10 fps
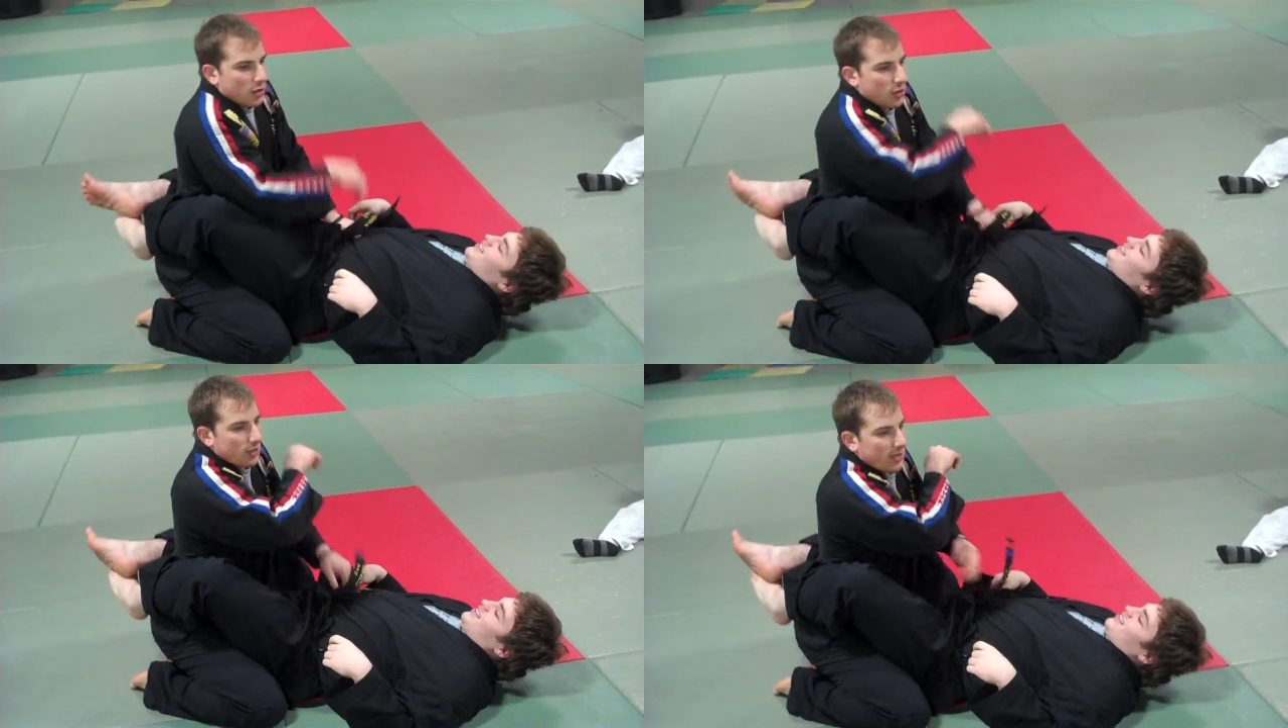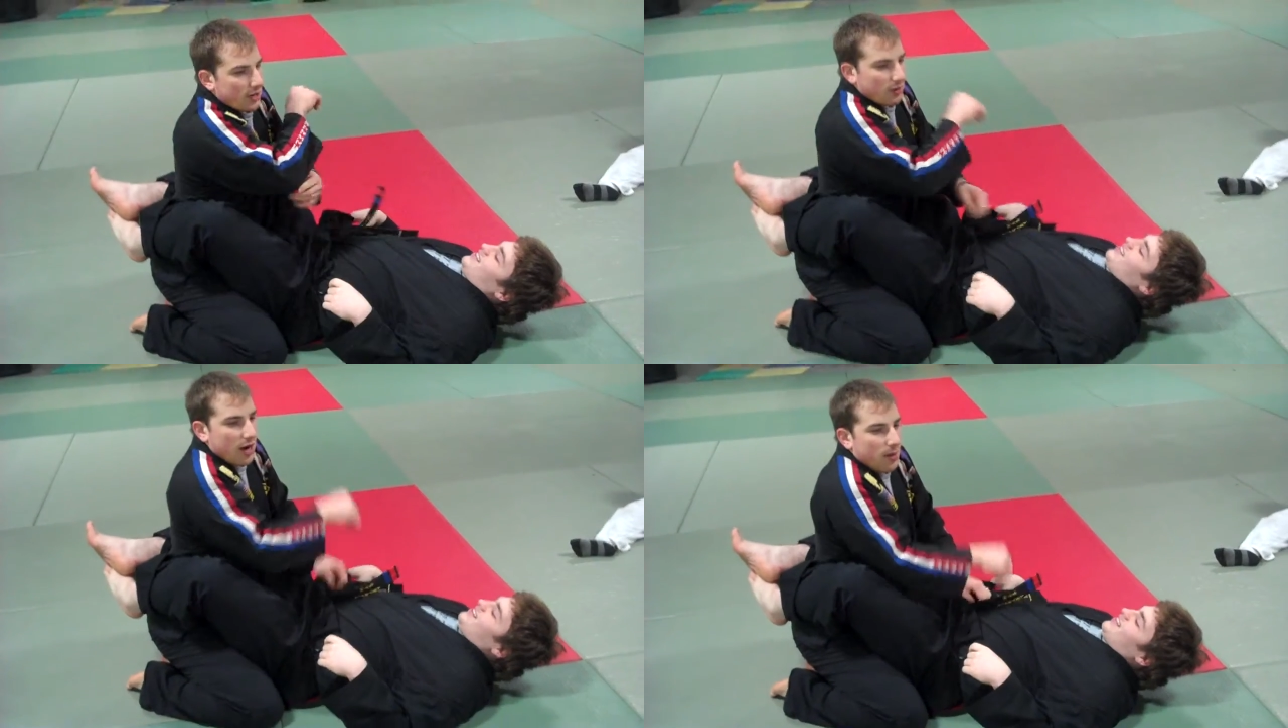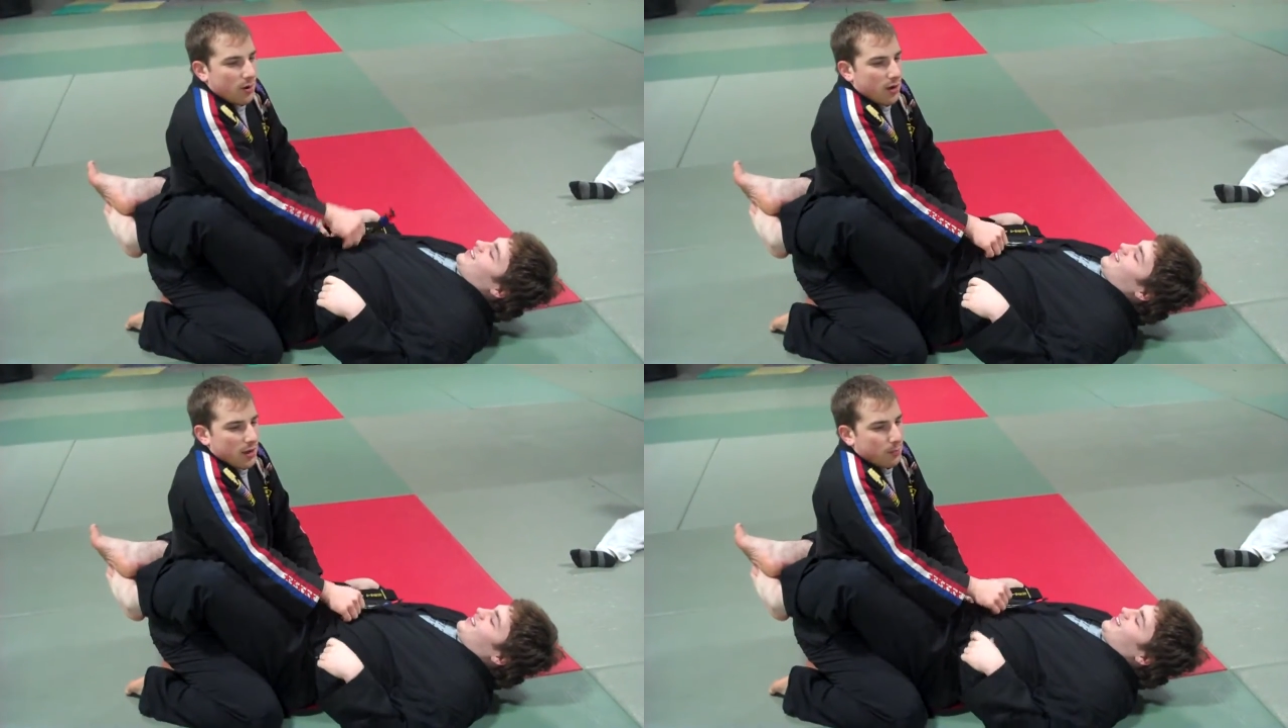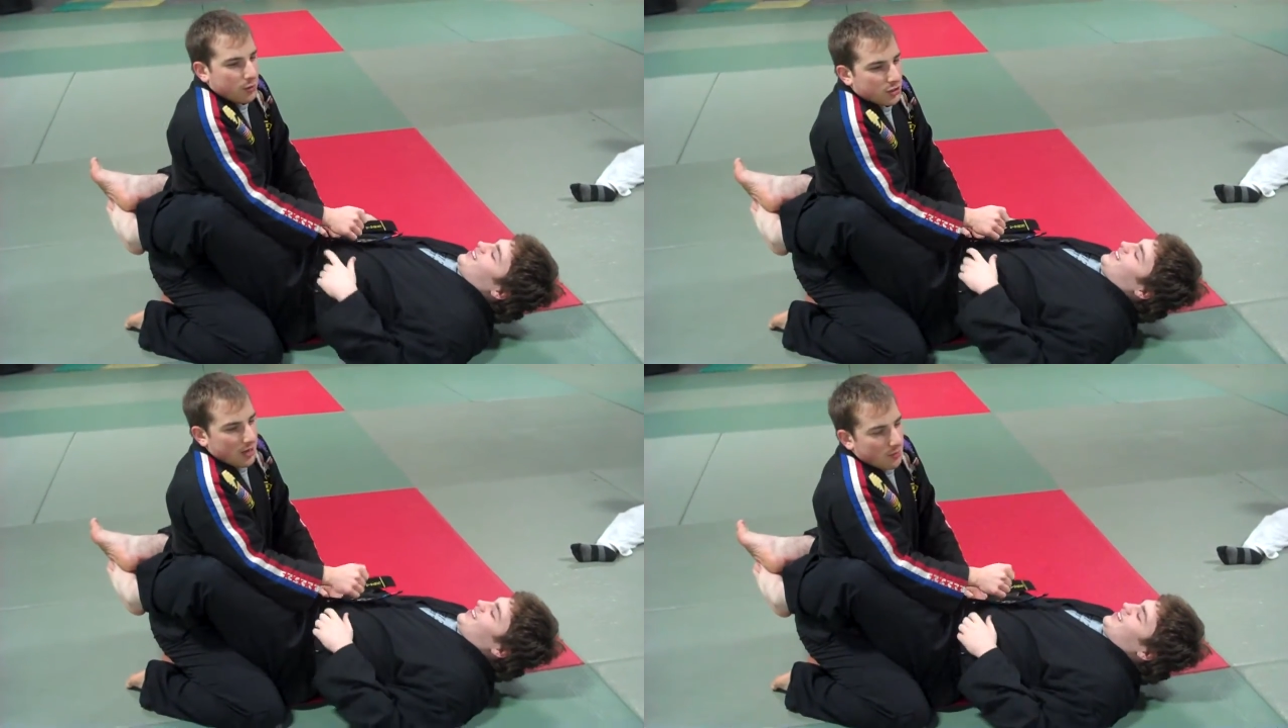You can take your elbow and
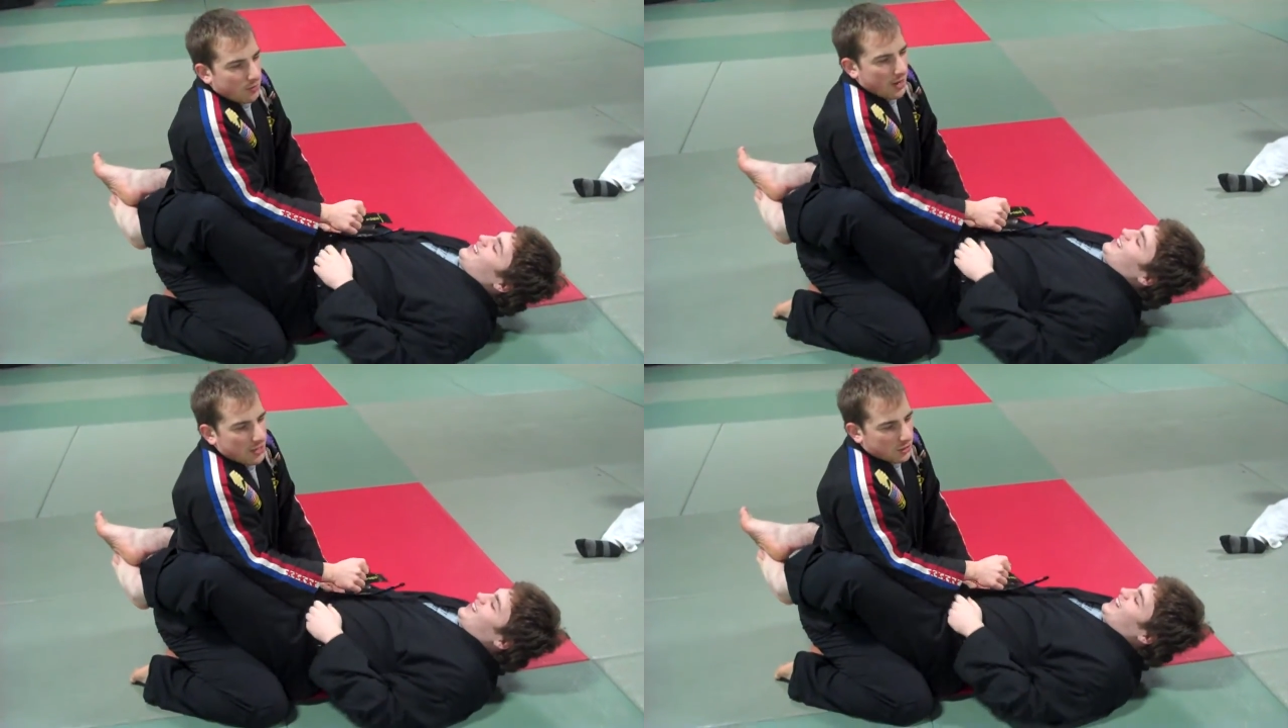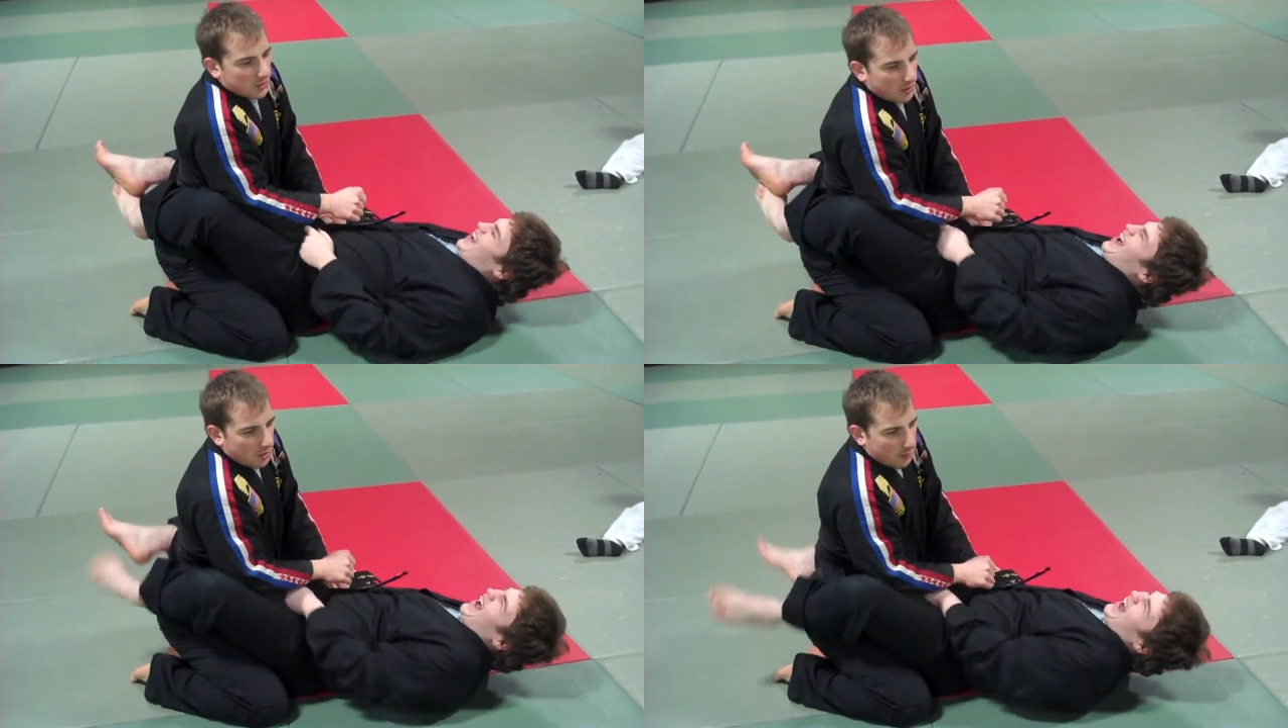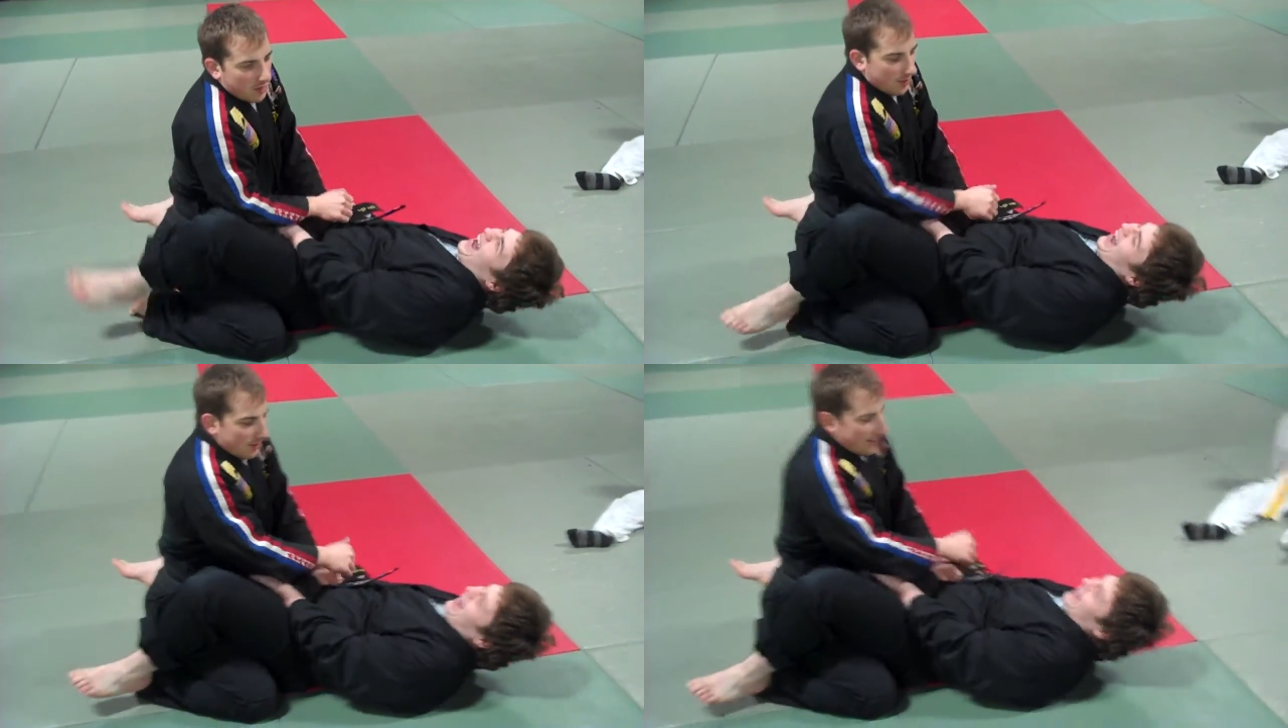push on their thigh just a little bit.